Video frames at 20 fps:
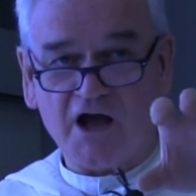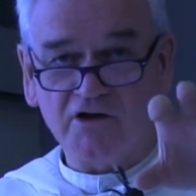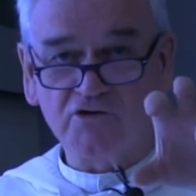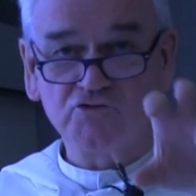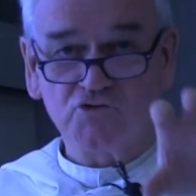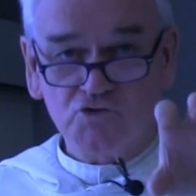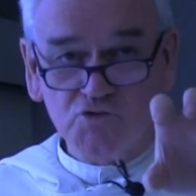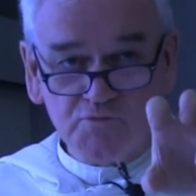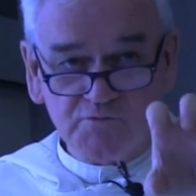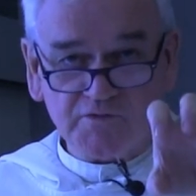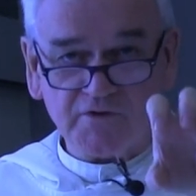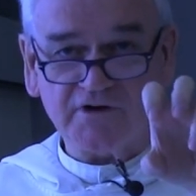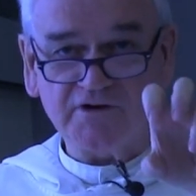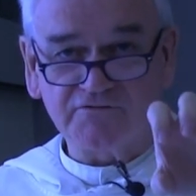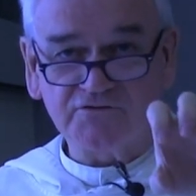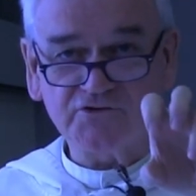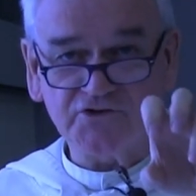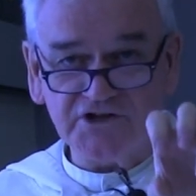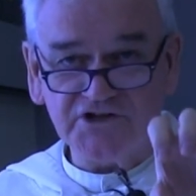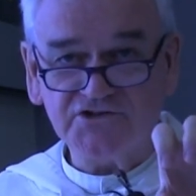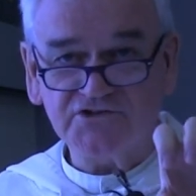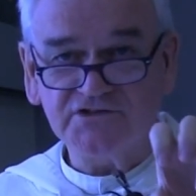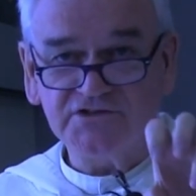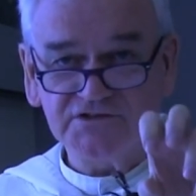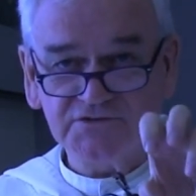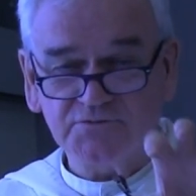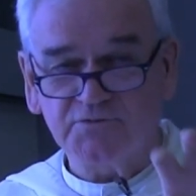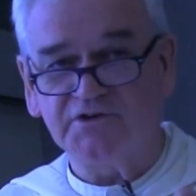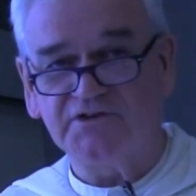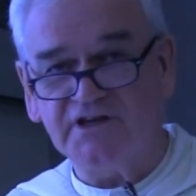group of
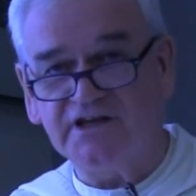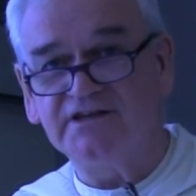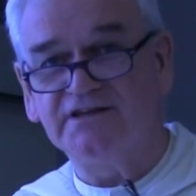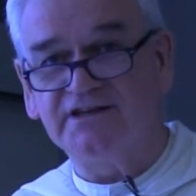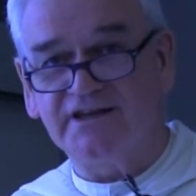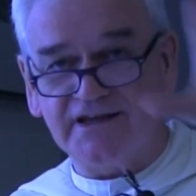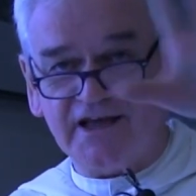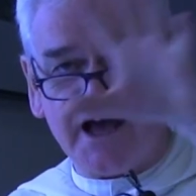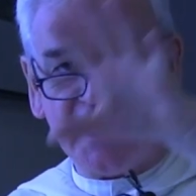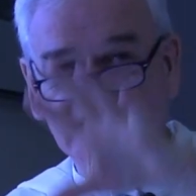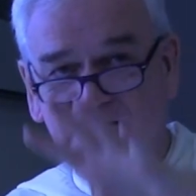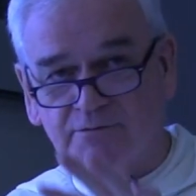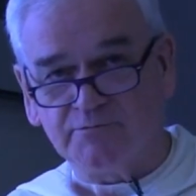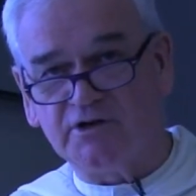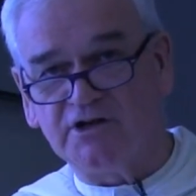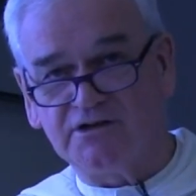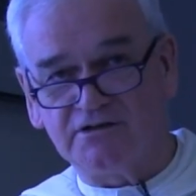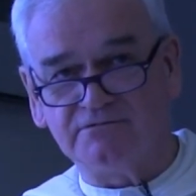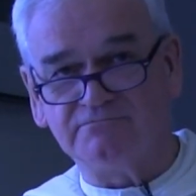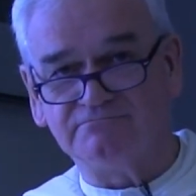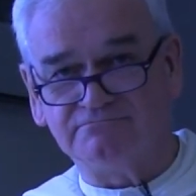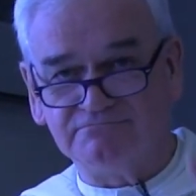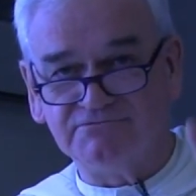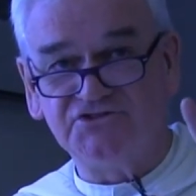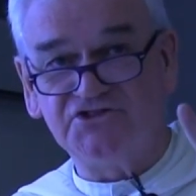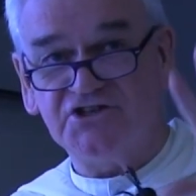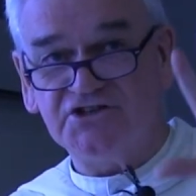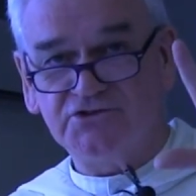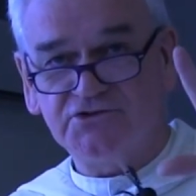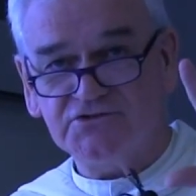creatures within the animal
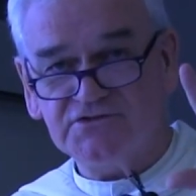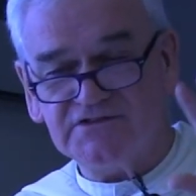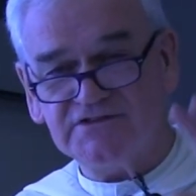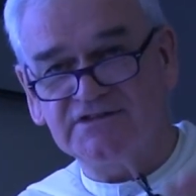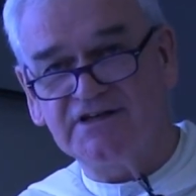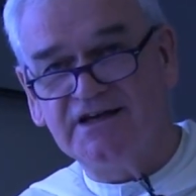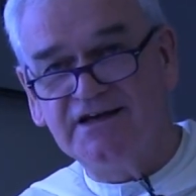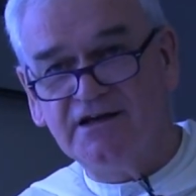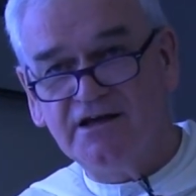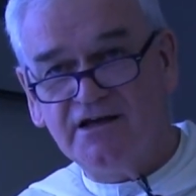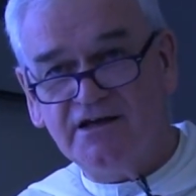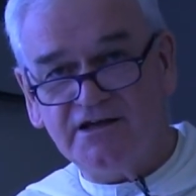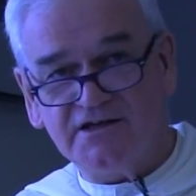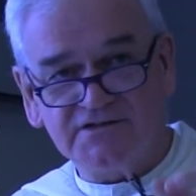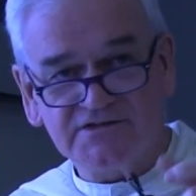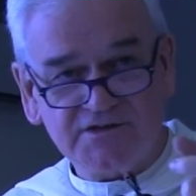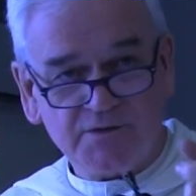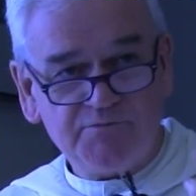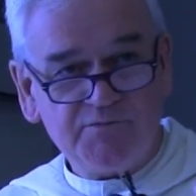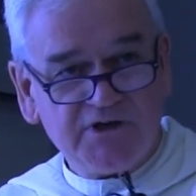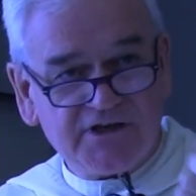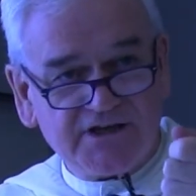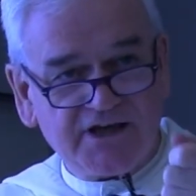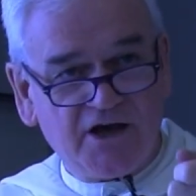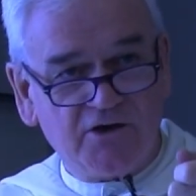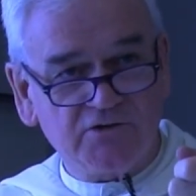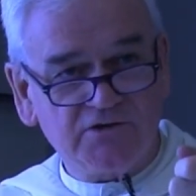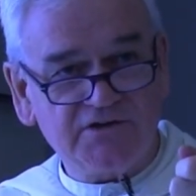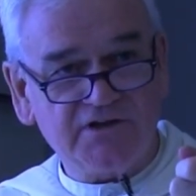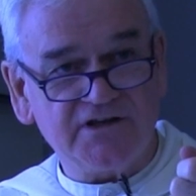genus is to pick
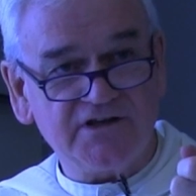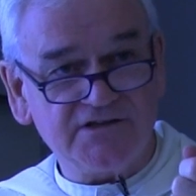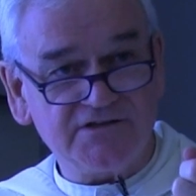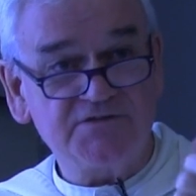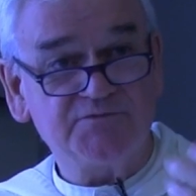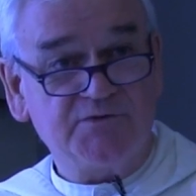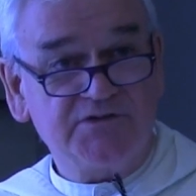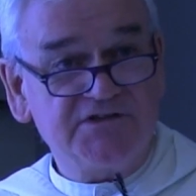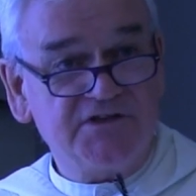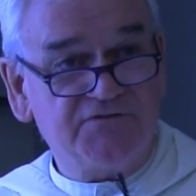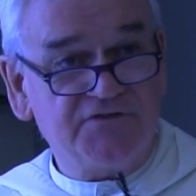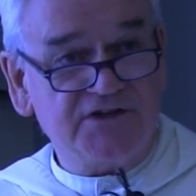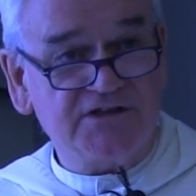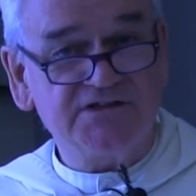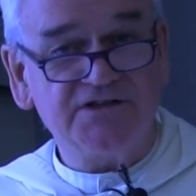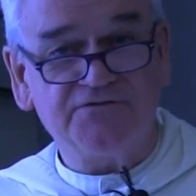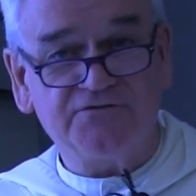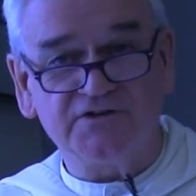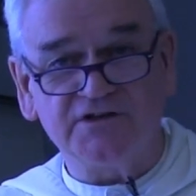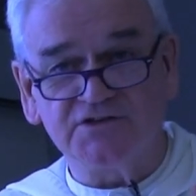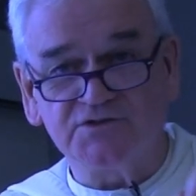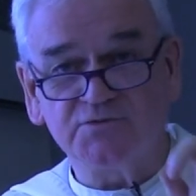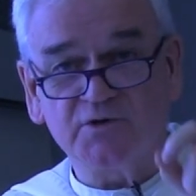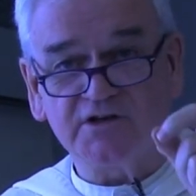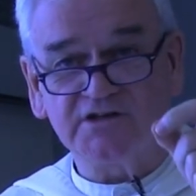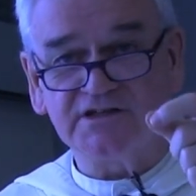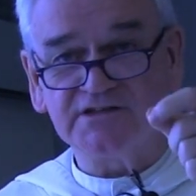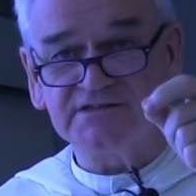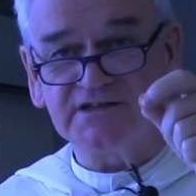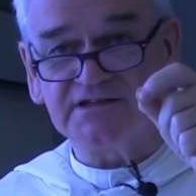out the specific difference.
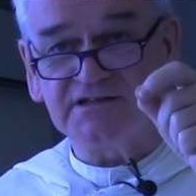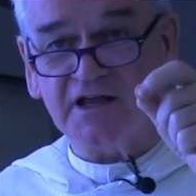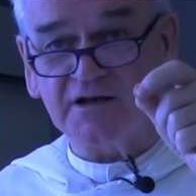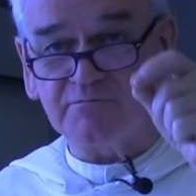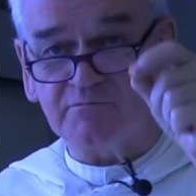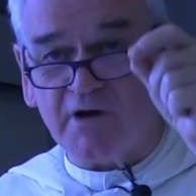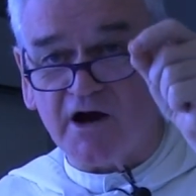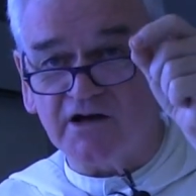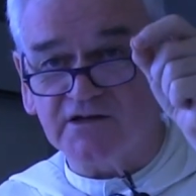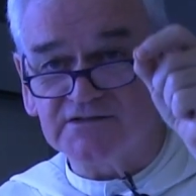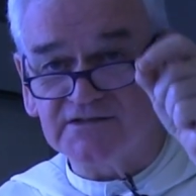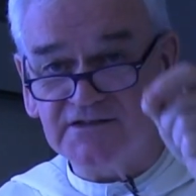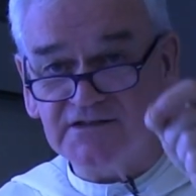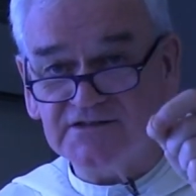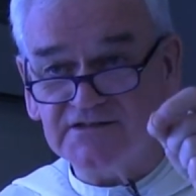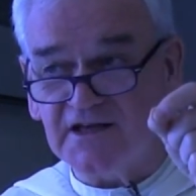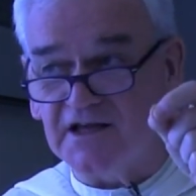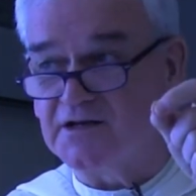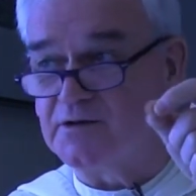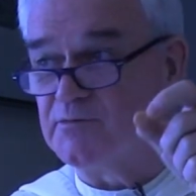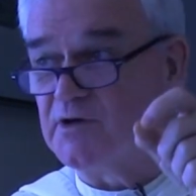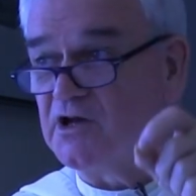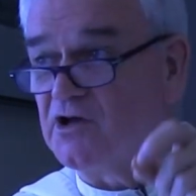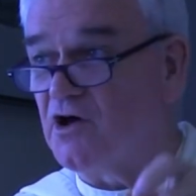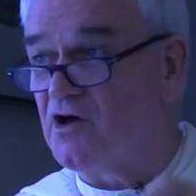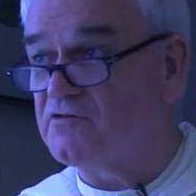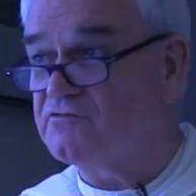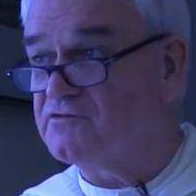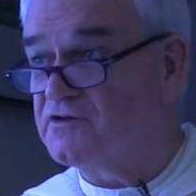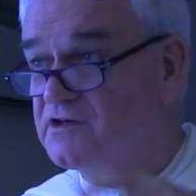What is it that marks this animal
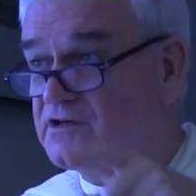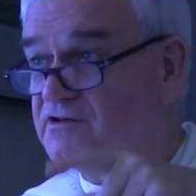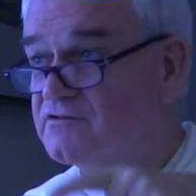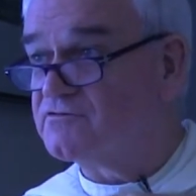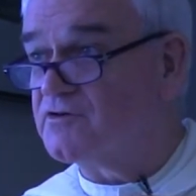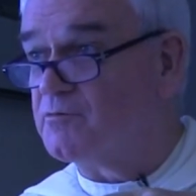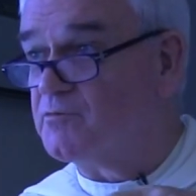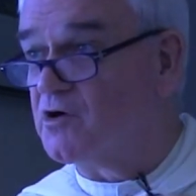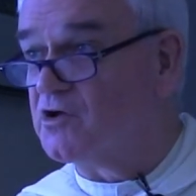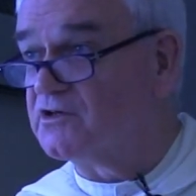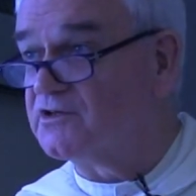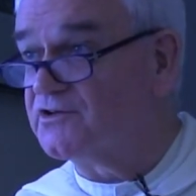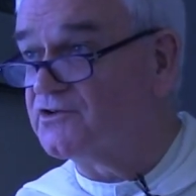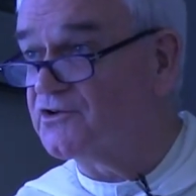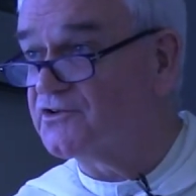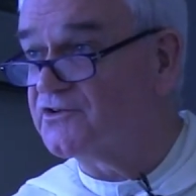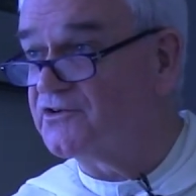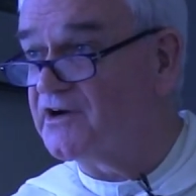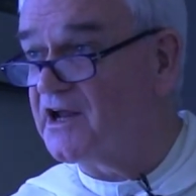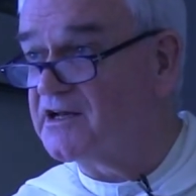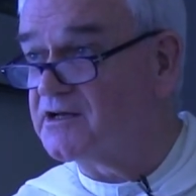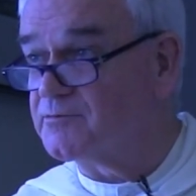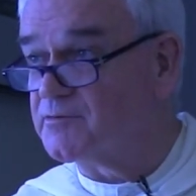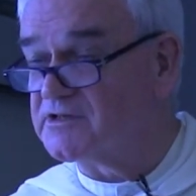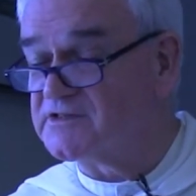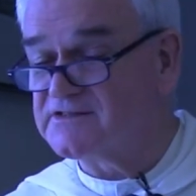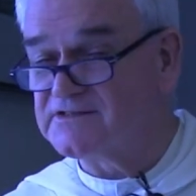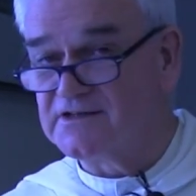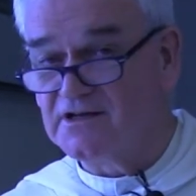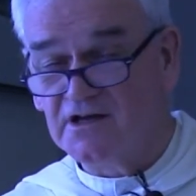off from all the other
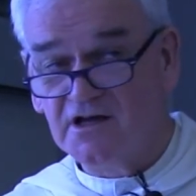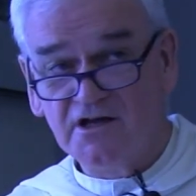animals?